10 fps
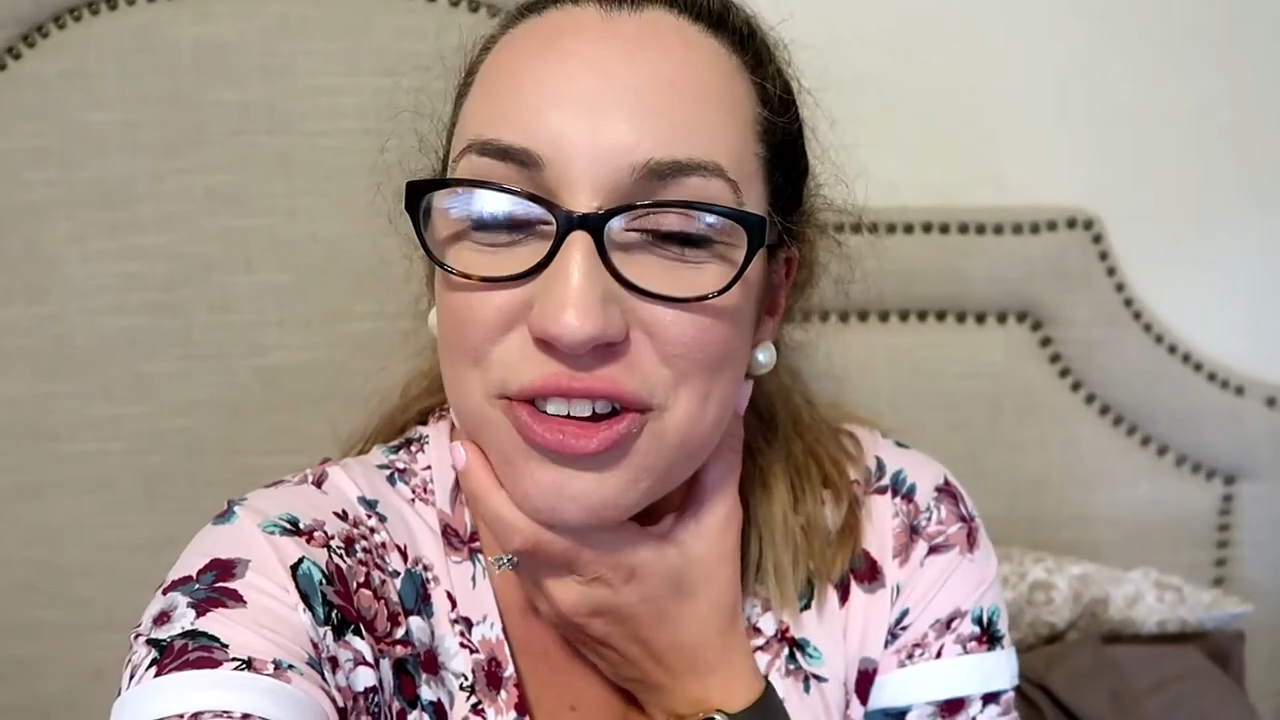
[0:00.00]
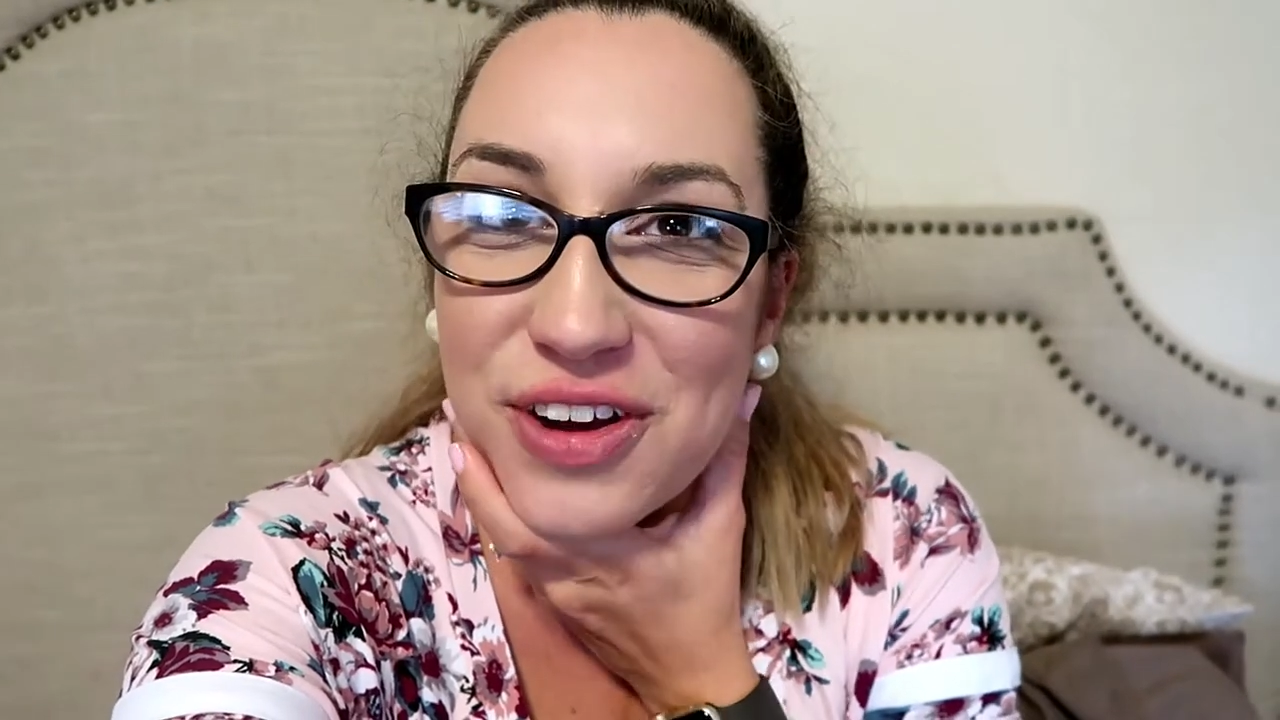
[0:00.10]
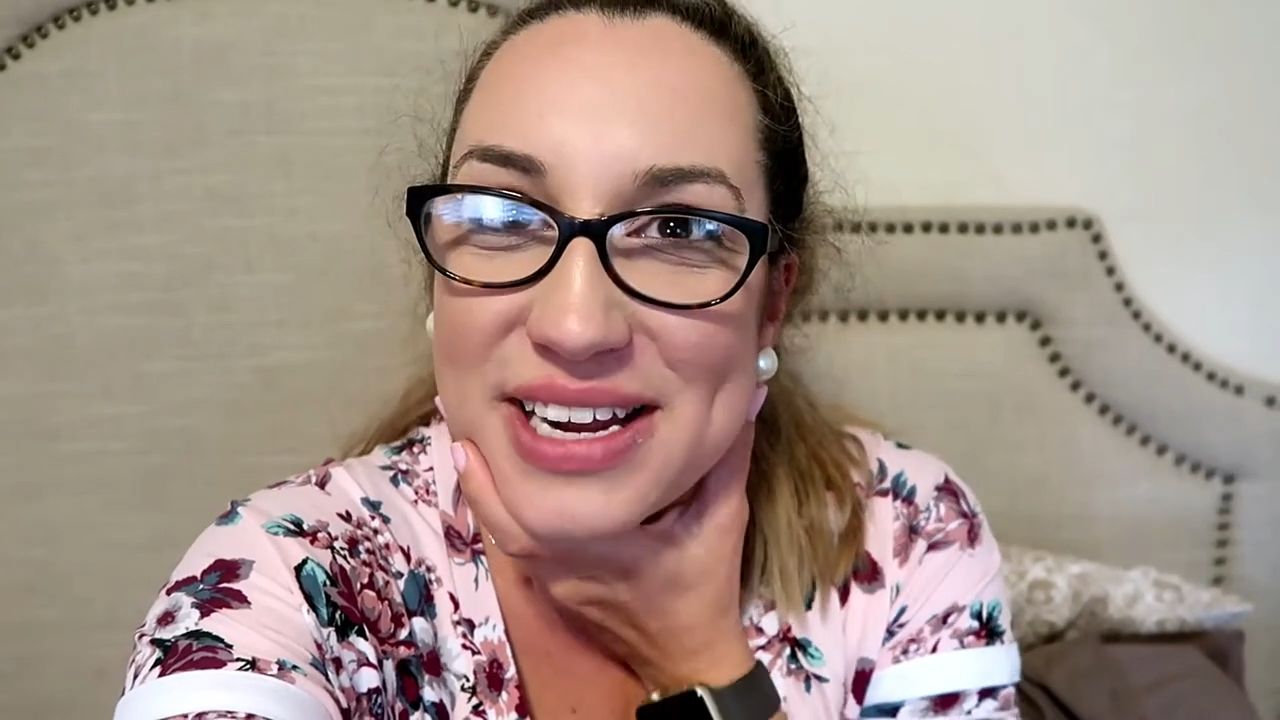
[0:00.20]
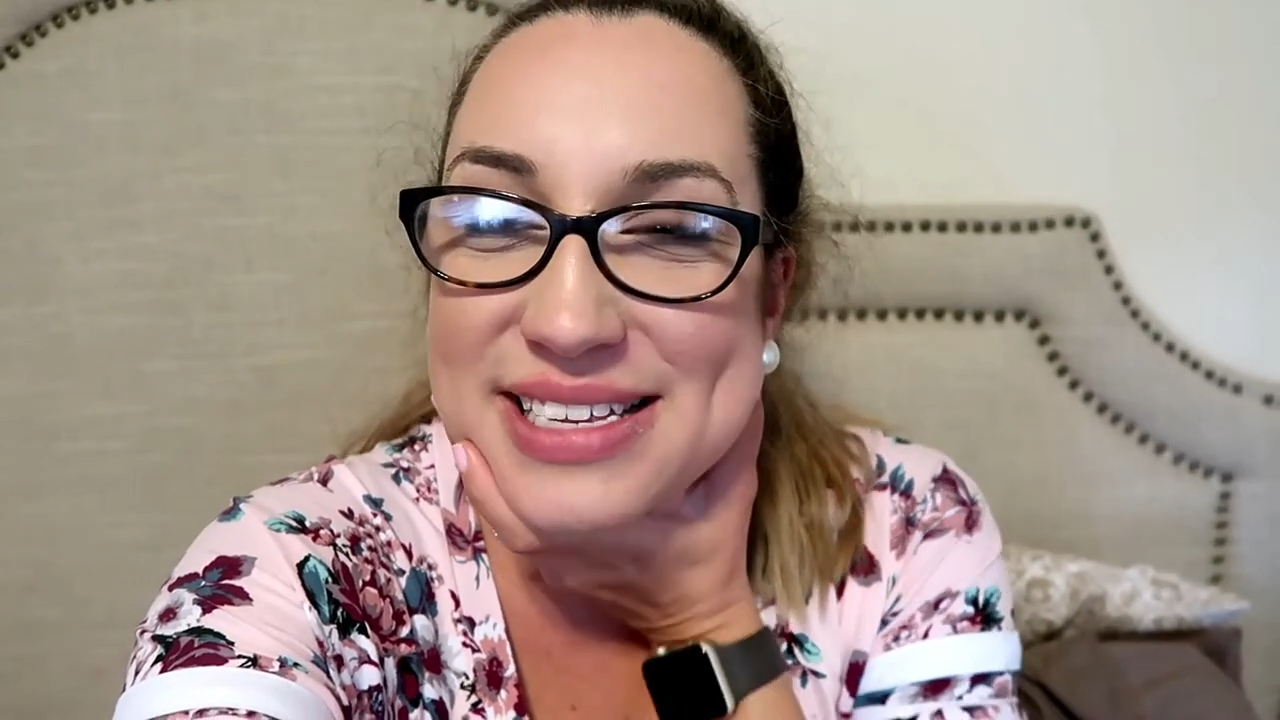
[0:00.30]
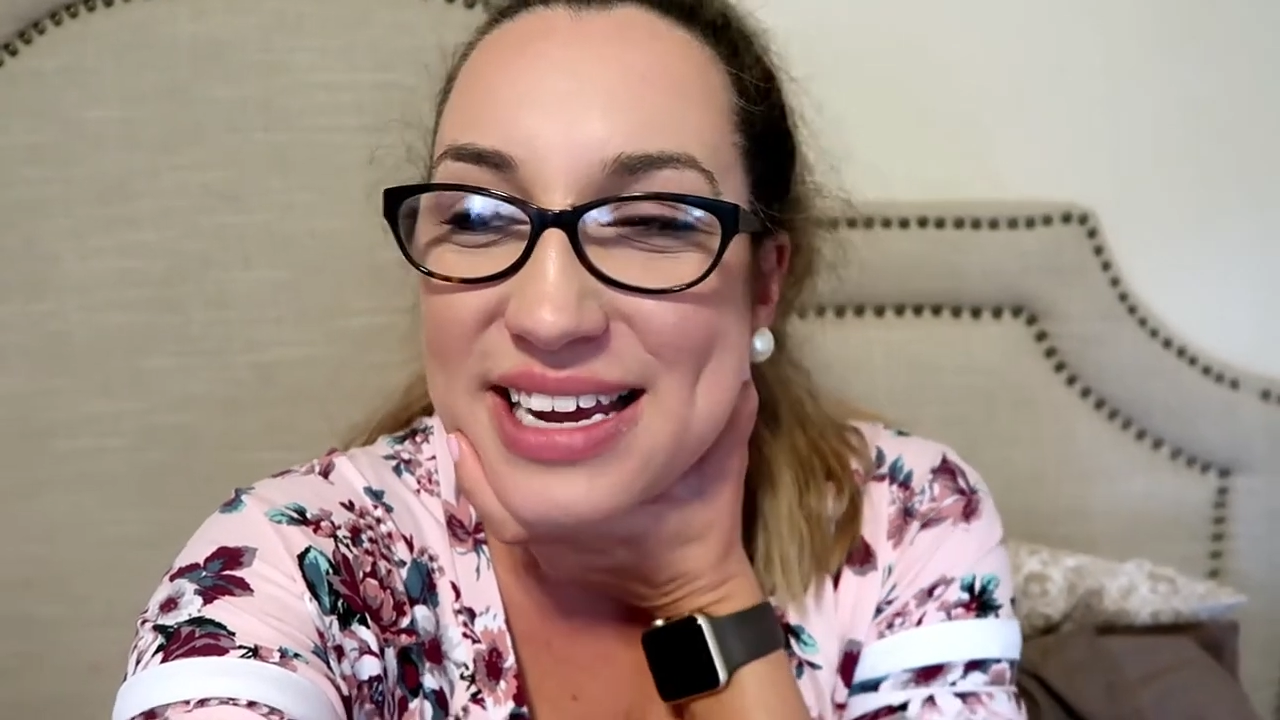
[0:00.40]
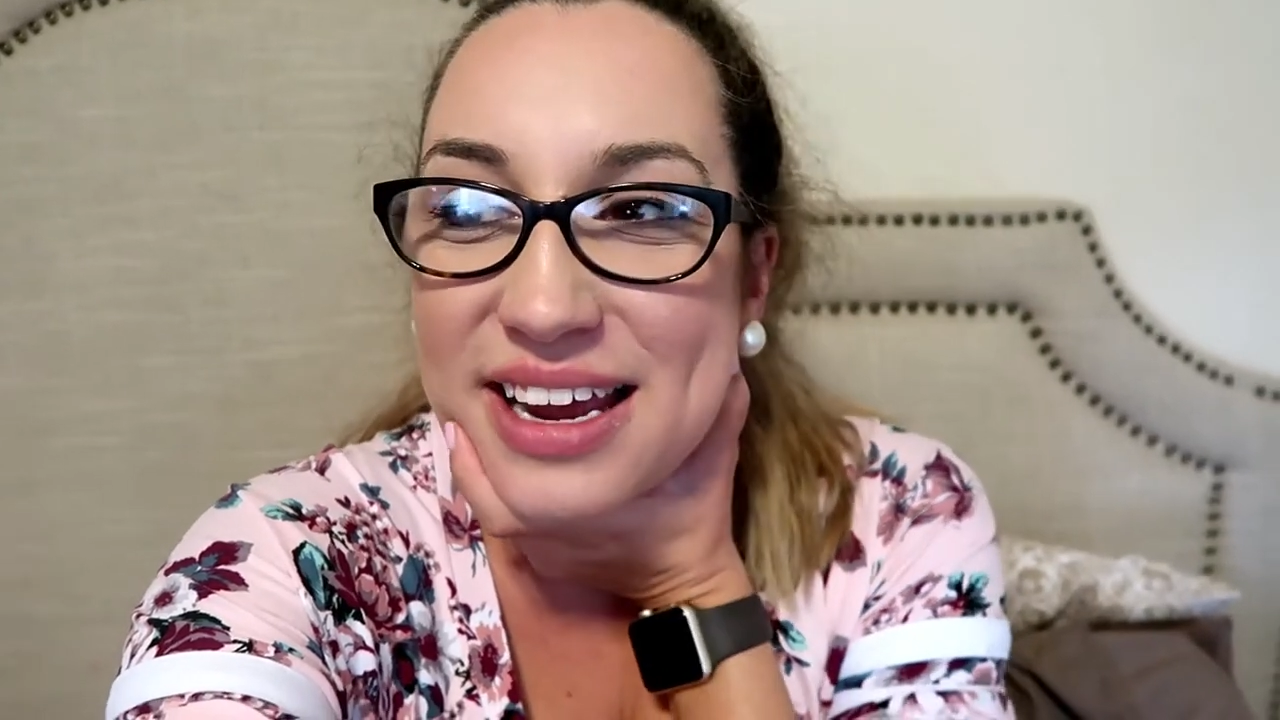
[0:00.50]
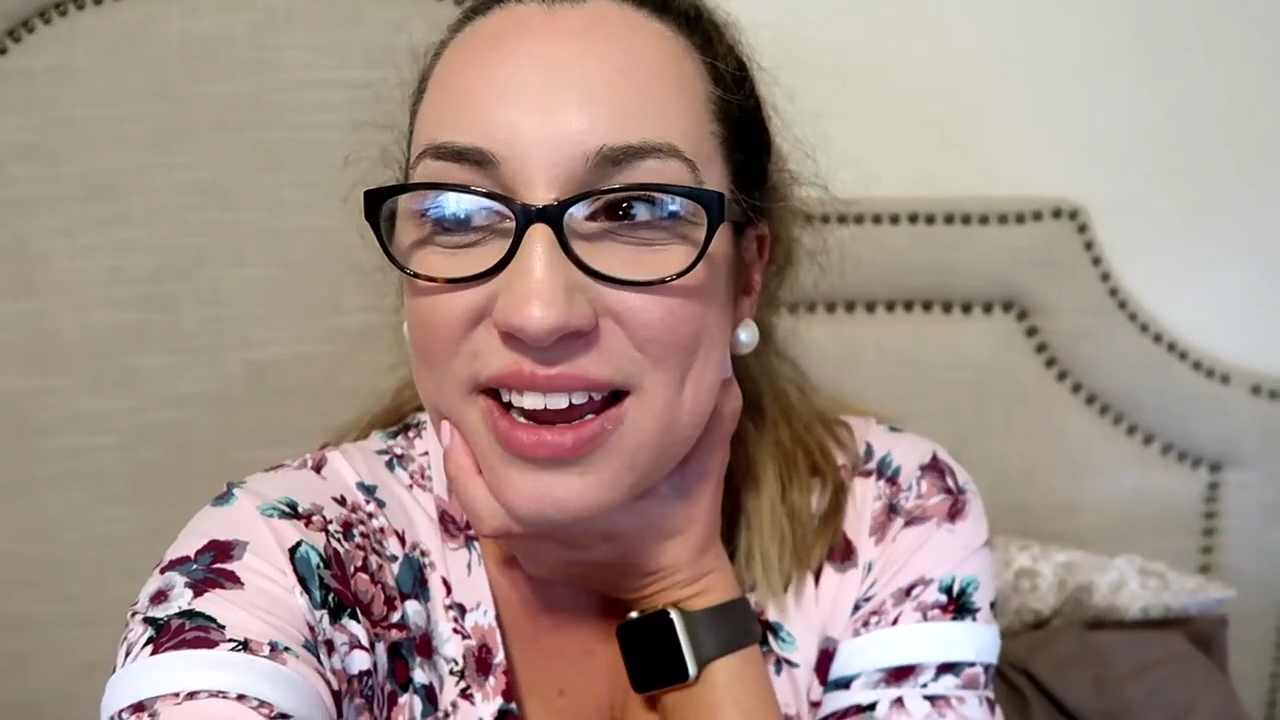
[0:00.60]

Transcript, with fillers: crazy